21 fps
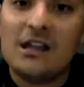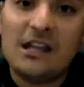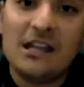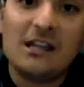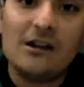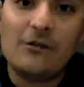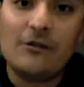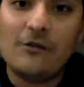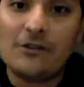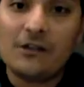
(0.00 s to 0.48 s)

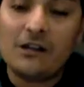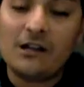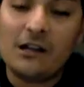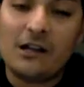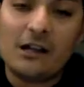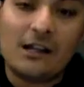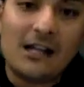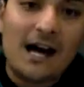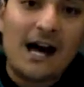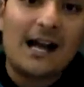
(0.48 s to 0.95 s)
Eagles
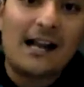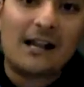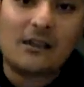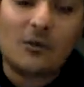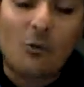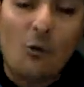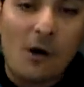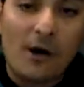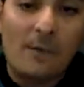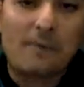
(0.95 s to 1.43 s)

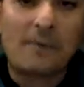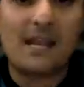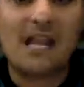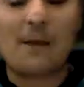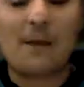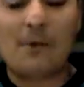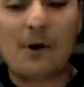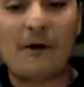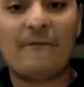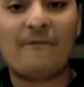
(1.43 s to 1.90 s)
Lions, 1
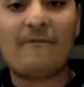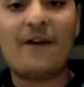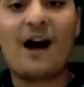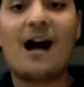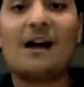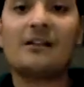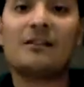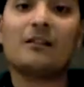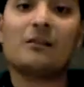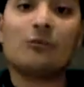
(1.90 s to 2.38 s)
p.m. on
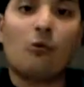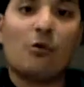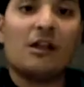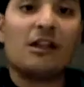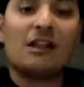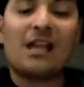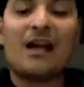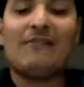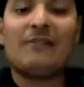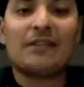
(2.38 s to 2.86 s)
Fox,
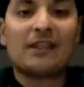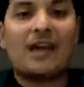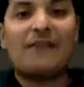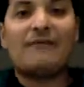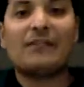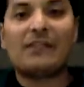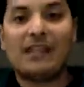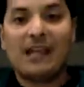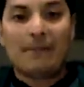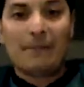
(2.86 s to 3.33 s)

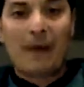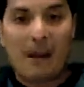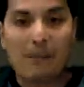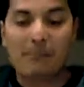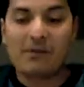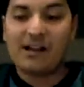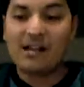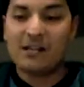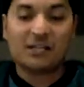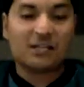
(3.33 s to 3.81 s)
27-17,
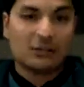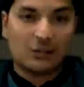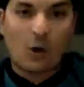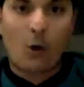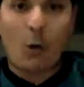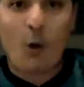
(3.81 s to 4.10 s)
my prediction.